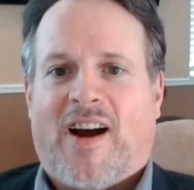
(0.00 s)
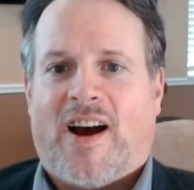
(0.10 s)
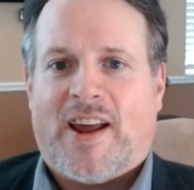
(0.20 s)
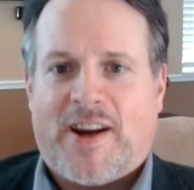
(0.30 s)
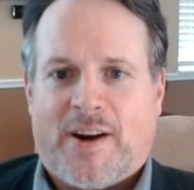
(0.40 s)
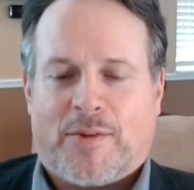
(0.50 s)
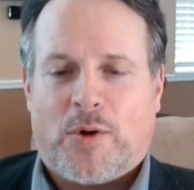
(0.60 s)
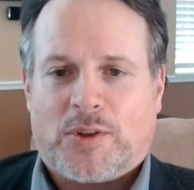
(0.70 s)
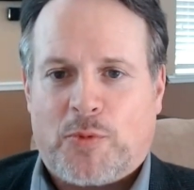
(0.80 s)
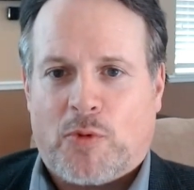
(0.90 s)
And then, of
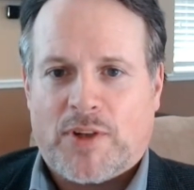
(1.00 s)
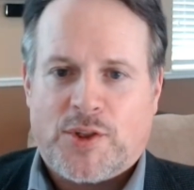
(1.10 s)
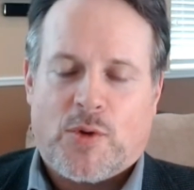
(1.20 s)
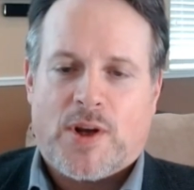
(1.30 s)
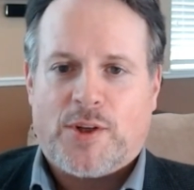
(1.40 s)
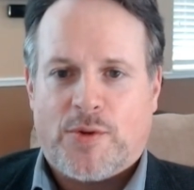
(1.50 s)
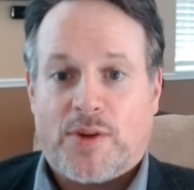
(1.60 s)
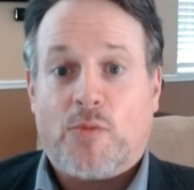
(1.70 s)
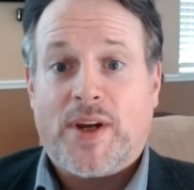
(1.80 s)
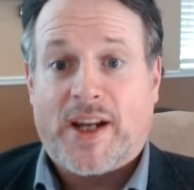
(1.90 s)
course, we'll rejoin you
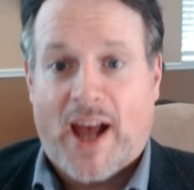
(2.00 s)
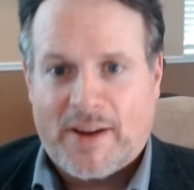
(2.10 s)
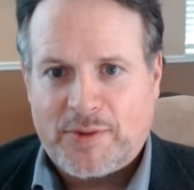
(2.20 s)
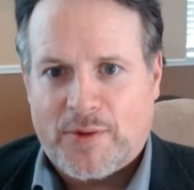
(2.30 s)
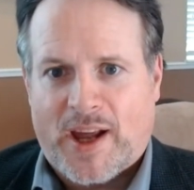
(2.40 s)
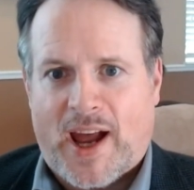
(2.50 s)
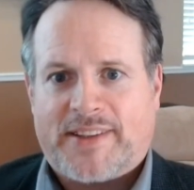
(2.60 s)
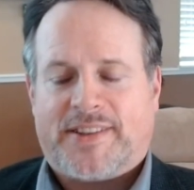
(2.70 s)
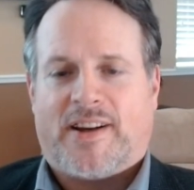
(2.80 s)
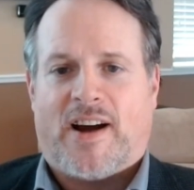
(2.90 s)
the week after
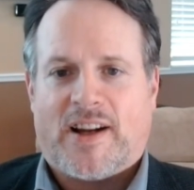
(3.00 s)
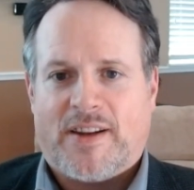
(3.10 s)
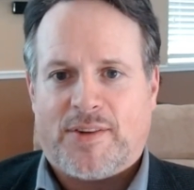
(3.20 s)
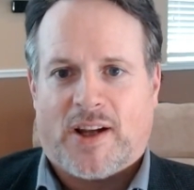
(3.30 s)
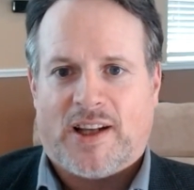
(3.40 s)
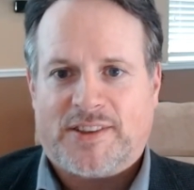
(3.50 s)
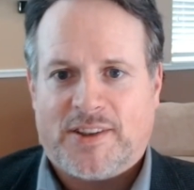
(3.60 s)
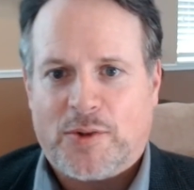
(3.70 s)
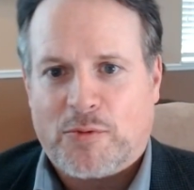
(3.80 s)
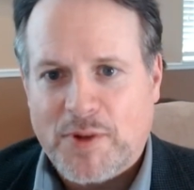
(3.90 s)
that, uh, give you guys a
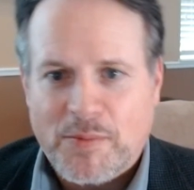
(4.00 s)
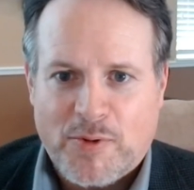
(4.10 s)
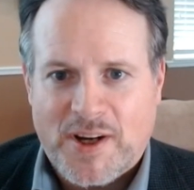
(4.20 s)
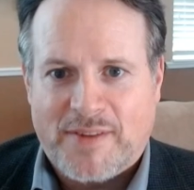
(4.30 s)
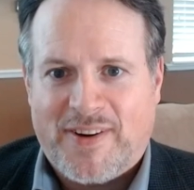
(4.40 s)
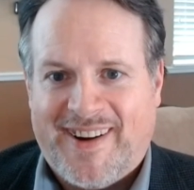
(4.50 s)
little reprieve.